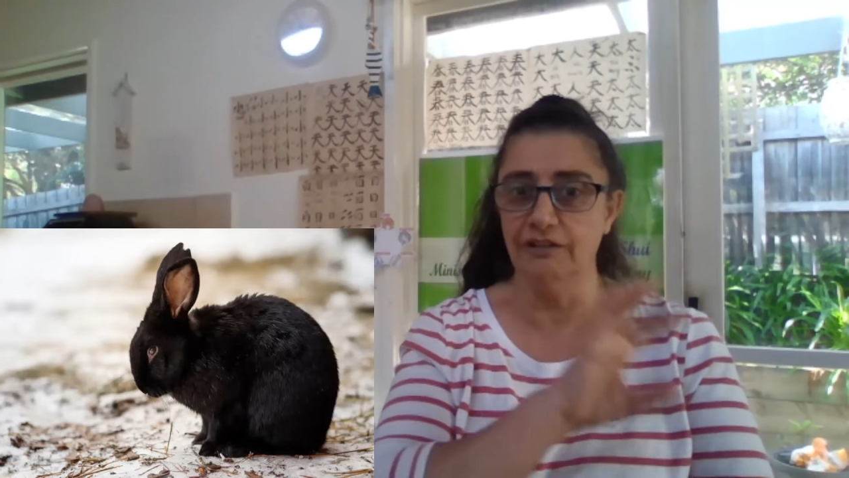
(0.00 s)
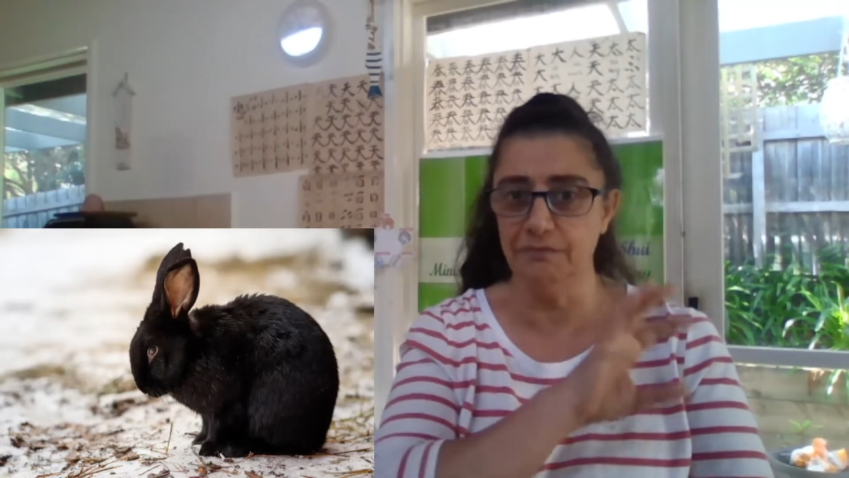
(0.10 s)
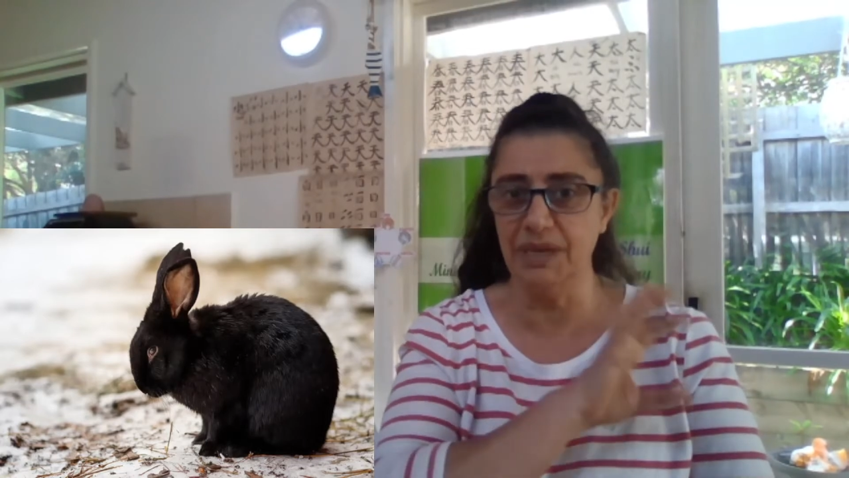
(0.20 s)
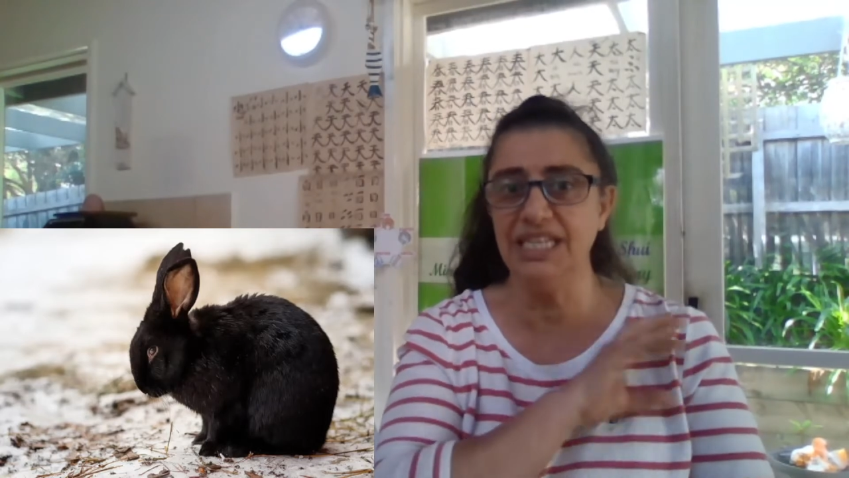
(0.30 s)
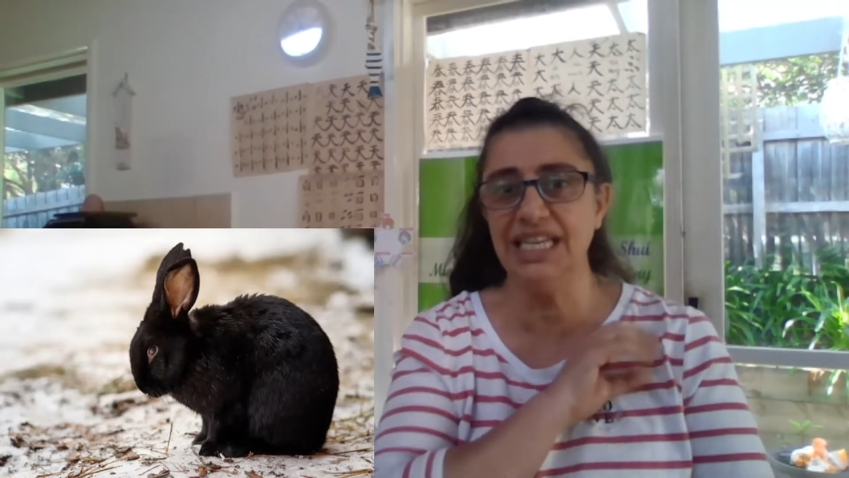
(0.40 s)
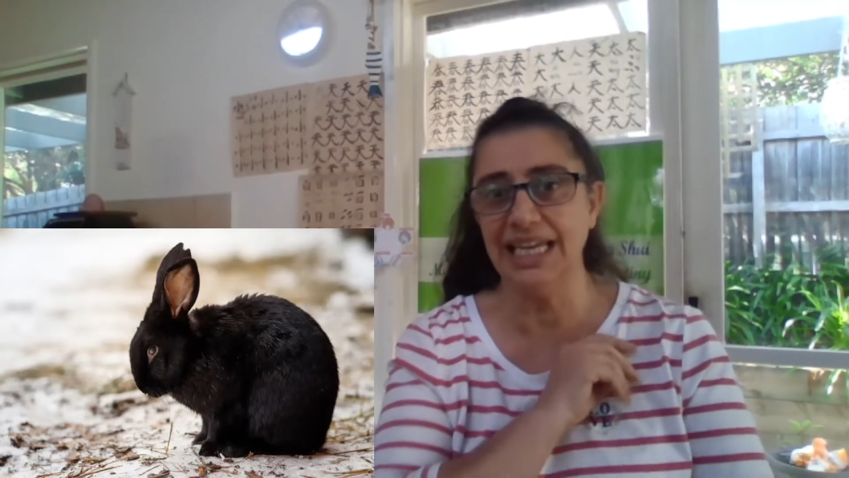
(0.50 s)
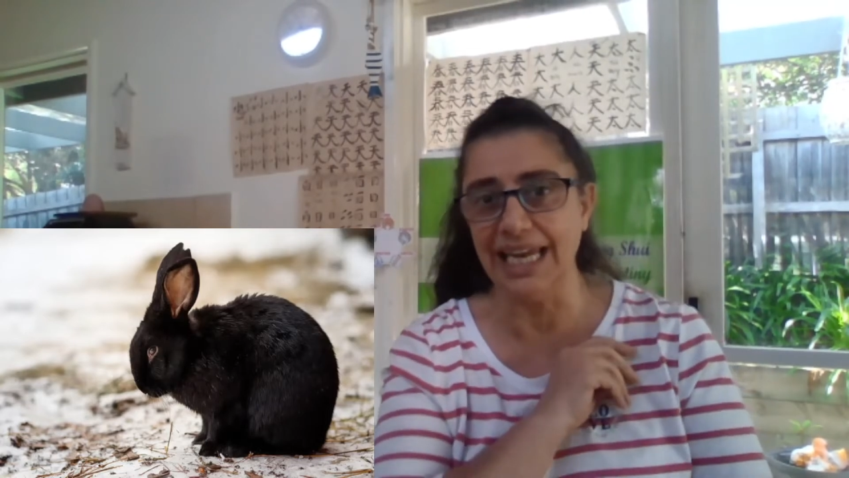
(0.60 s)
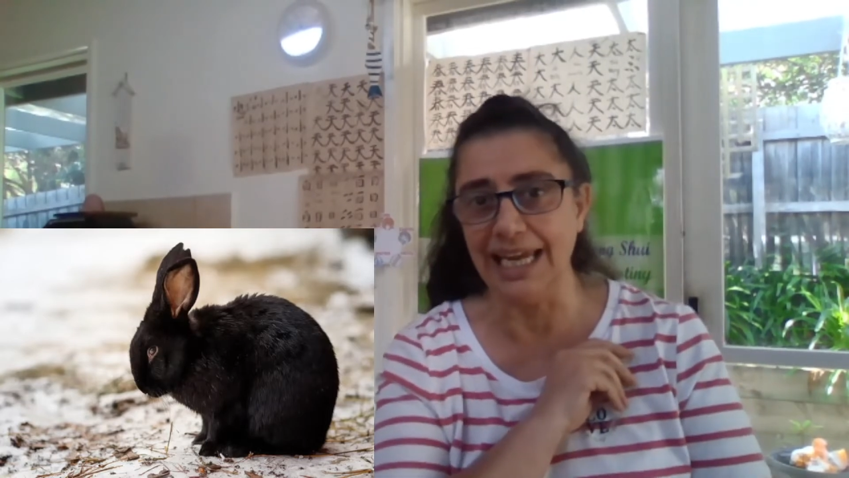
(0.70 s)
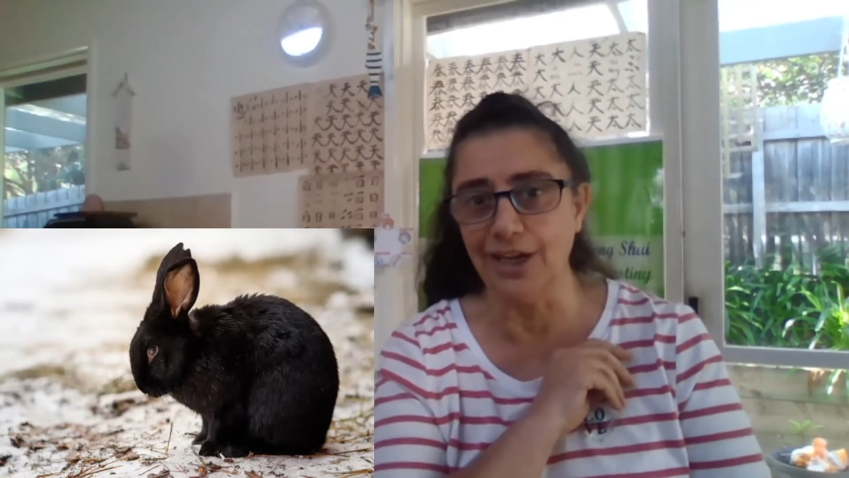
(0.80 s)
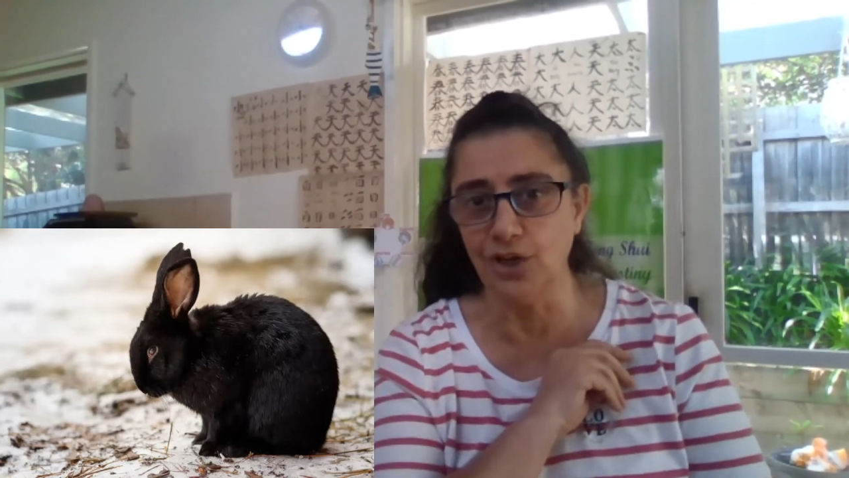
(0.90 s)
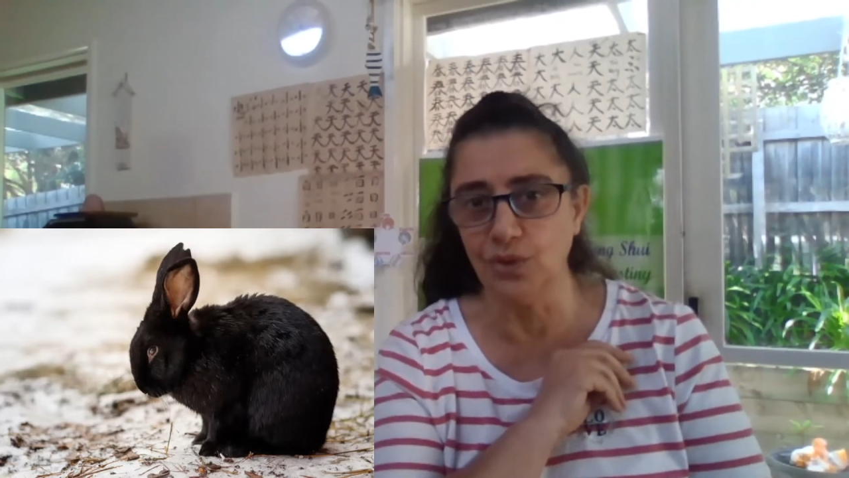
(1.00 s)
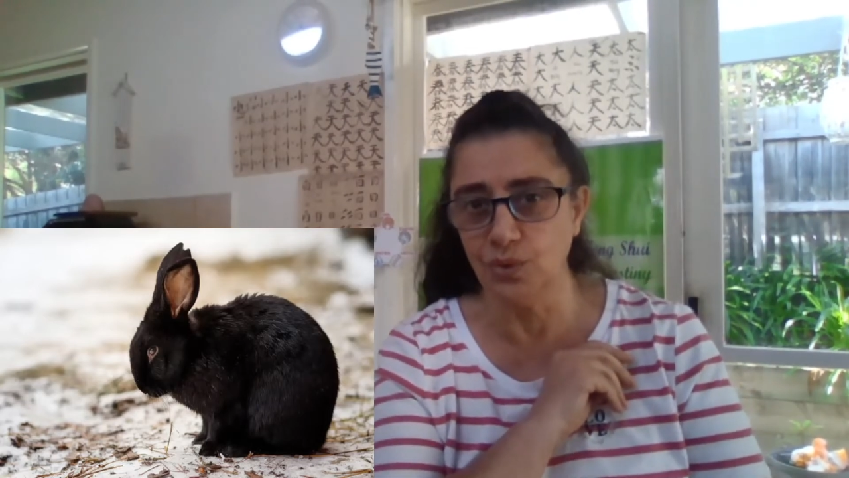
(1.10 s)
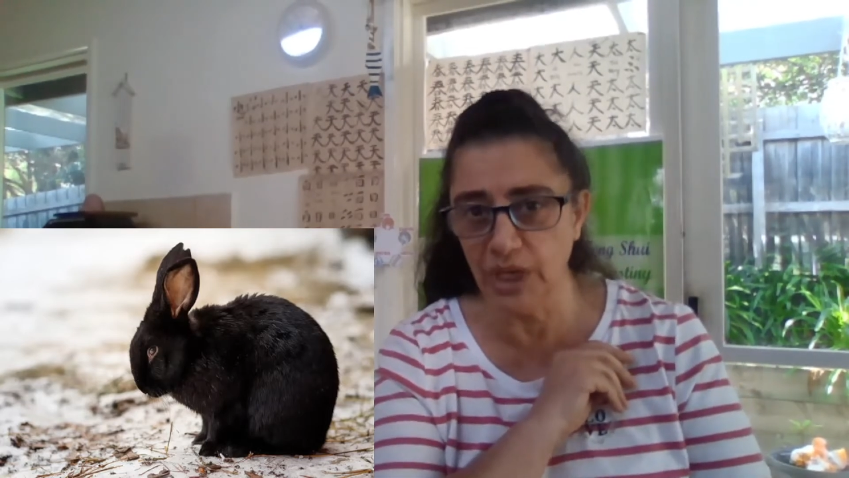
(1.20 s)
of mentally ill.